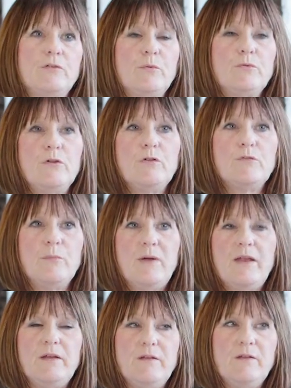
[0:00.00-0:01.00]
There was a lot of
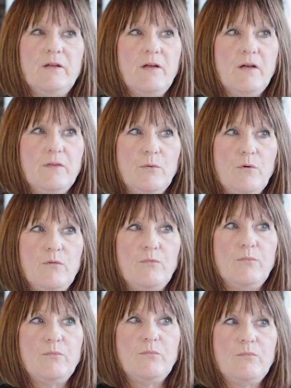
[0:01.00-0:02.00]
men, and they were
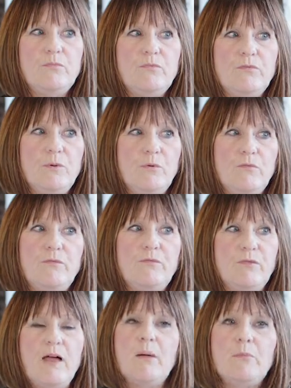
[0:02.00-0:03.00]

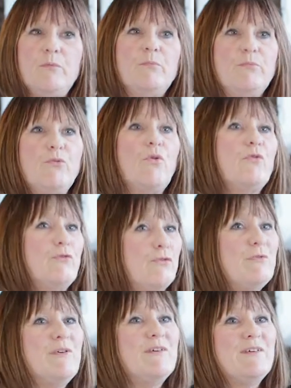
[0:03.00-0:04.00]
like me
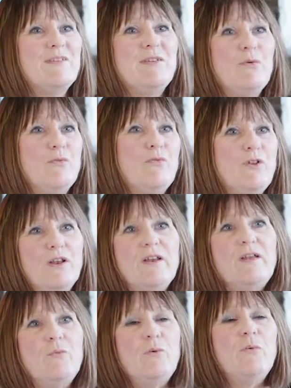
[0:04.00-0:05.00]
brothers. We
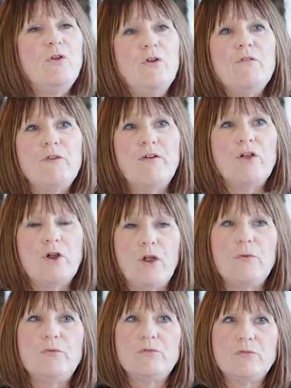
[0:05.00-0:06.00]
were very
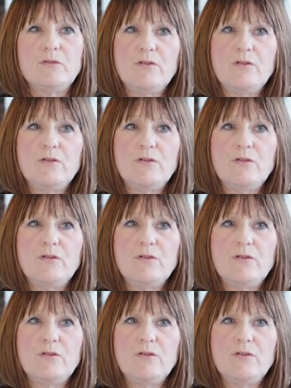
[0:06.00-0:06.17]
close.